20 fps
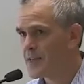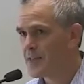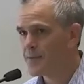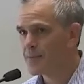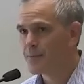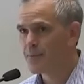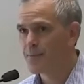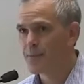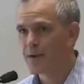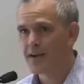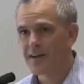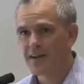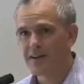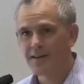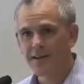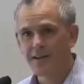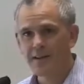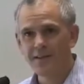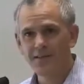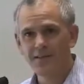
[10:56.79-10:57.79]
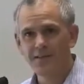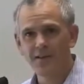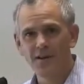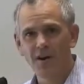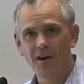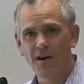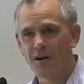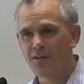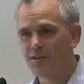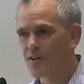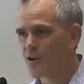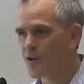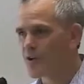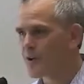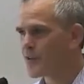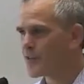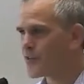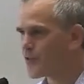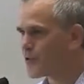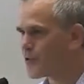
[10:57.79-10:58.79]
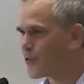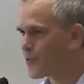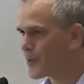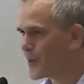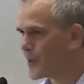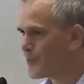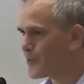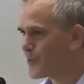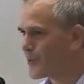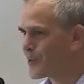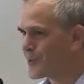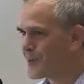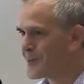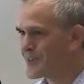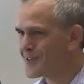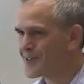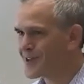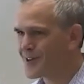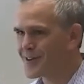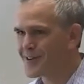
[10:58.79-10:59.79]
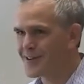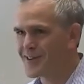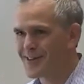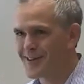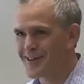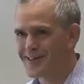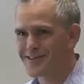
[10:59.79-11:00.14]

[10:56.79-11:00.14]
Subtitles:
But it is an ongoing story where it's not